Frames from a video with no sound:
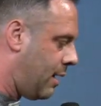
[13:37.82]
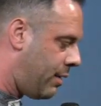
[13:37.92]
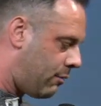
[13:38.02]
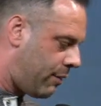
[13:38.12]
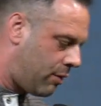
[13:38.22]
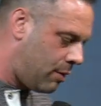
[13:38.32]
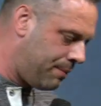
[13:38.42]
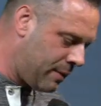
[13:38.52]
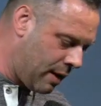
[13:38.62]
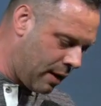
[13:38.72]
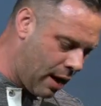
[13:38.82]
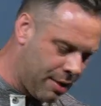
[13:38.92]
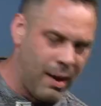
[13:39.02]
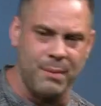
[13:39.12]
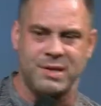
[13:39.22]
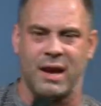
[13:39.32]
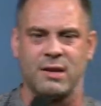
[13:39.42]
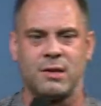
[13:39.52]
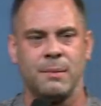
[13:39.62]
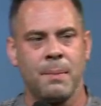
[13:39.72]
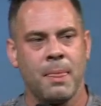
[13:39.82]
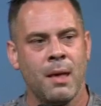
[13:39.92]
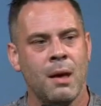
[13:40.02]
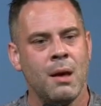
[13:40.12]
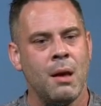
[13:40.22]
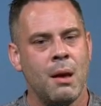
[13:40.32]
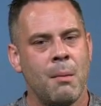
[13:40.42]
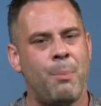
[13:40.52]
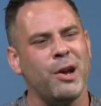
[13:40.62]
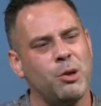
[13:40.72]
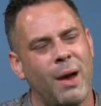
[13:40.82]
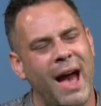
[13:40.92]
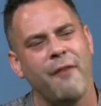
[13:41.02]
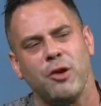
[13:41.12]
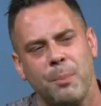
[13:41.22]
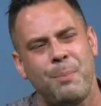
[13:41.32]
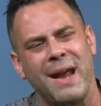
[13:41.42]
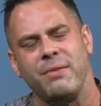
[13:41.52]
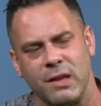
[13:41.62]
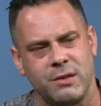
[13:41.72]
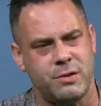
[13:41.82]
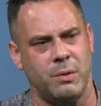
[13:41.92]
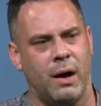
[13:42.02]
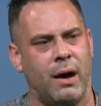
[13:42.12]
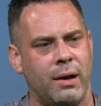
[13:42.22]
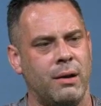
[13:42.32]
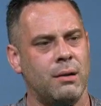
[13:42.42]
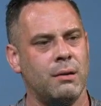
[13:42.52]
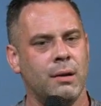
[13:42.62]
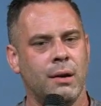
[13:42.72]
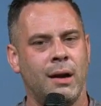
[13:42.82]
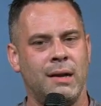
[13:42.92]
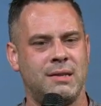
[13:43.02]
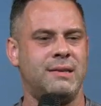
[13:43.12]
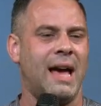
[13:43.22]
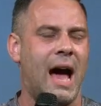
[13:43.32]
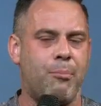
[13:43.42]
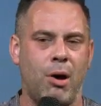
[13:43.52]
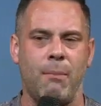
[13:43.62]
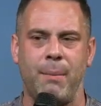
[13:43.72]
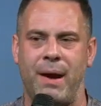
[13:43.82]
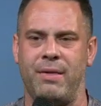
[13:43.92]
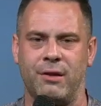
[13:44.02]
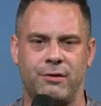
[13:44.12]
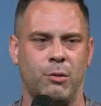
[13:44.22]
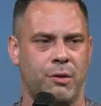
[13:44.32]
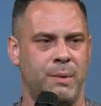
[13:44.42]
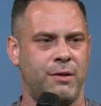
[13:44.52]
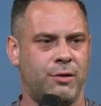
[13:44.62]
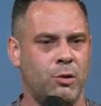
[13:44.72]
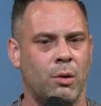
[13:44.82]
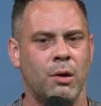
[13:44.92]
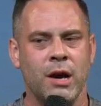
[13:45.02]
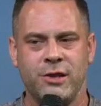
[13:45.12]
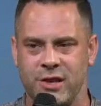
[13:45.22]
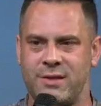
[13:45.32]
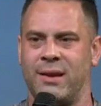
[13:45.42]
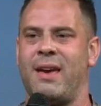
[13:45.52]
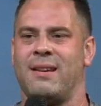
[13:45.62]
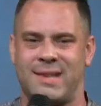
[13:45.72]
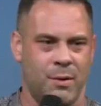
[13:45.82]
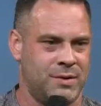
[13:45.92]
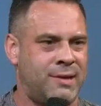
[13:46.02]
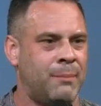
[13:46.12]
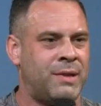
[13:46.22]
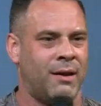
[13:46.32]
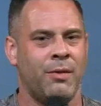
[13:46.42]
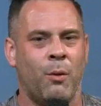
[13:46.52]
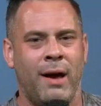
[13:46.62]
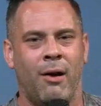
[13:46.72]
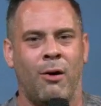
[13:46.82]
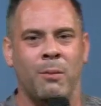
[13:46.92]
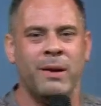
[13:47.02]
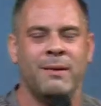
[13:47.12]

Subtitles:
the river." And the mom says, "But you have your bathing suit on." And he says, "Yeah, I brought my bathing suit with me to school just in case I was tempted on the way home."